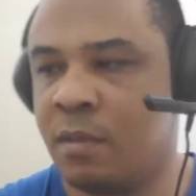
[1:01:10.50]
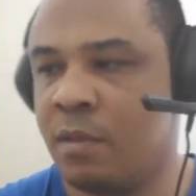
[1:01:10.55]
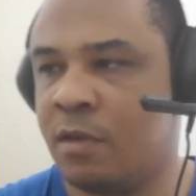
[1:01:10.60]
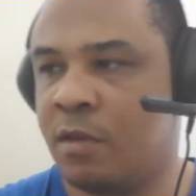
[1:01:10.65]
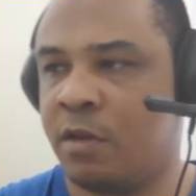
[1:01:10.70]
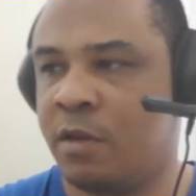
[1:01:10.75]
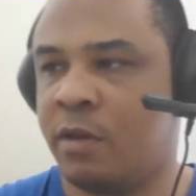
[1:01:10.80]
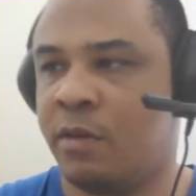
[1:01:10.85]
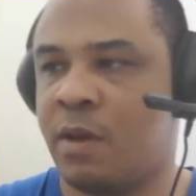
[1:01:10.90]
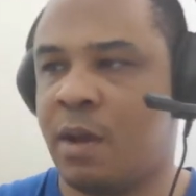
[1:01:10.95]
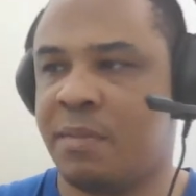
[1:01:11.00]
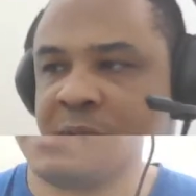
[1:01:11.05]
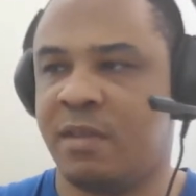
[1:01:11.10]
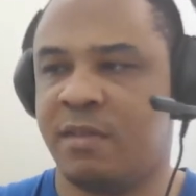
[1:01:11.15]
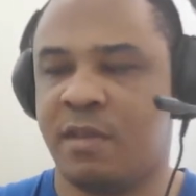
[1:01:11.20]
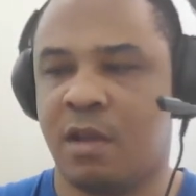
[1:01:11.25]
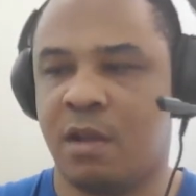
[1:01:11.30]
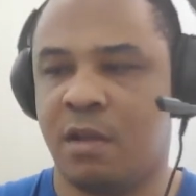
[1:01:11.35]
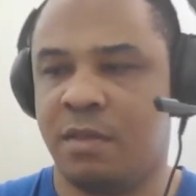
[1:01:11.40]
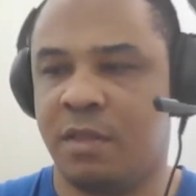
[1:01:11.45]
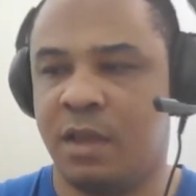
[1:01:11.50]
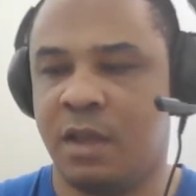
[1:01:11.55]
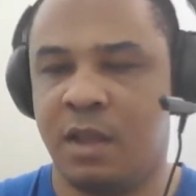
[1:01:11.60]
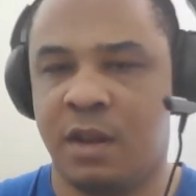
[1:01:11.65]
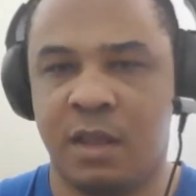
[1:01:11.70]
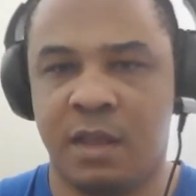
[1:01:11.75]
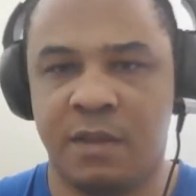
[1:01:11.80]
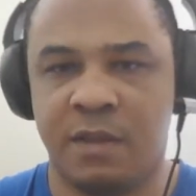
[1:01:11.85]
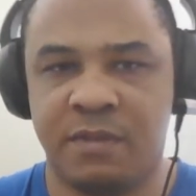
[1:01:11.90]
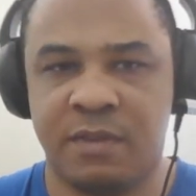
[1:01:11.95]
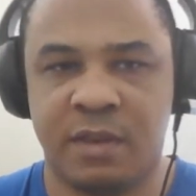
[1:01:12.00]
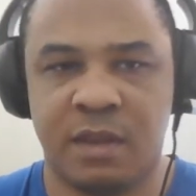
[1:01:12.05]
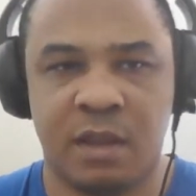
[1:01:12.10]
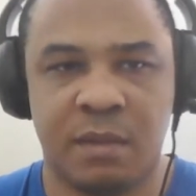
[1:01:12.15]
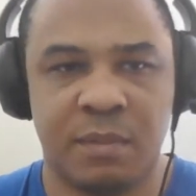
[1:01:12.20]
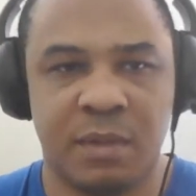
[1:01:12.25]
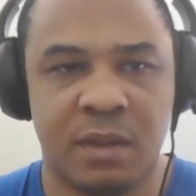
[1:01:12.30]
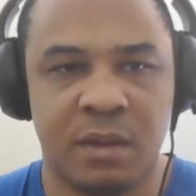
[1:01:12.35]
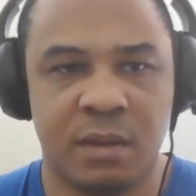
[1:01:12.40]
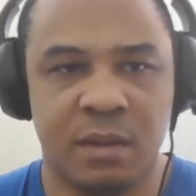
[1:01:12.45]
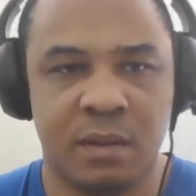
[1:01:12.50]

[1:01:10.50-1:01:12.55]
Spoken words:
So we wrap the entire thing in an if statement.